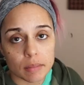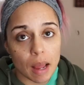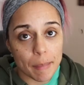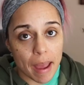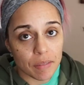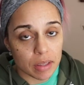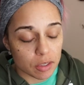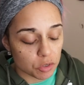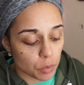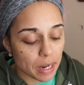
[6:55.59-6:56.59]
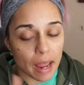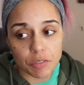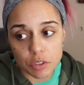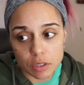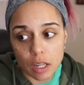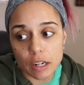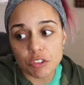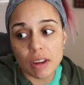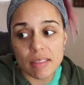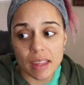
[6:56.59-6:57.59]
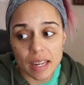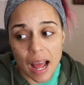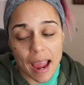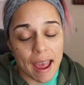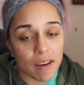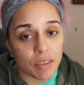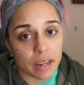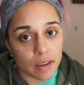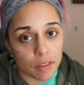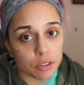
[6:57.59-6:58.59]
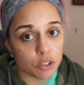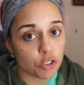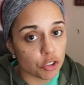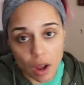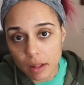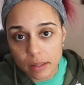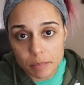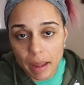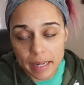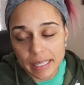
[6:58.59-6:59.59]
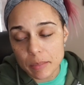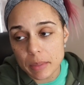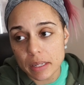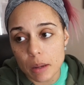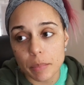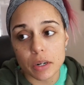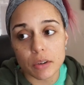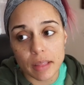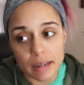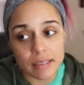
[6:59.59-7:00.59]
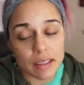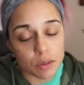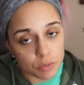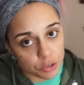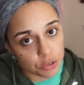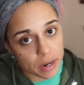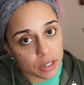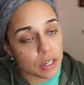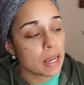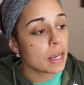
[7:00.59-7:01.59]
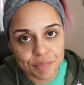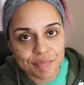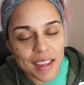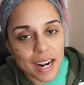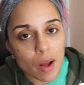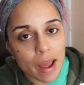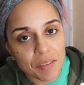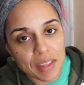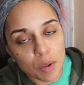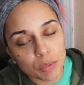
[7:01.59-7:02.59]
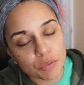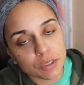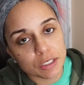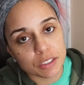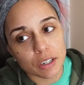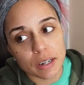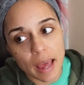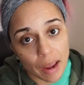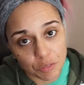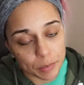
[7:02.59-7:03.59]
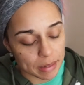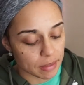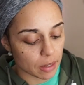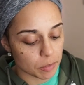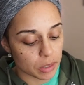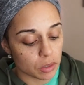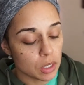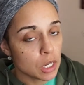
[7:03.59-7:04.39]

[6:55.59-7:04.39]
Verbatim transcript: I'm having this one after lunch and then I have another chocolate macadamia nut butter that is in the refrigerator and I'll have that one for dessert after my second meal.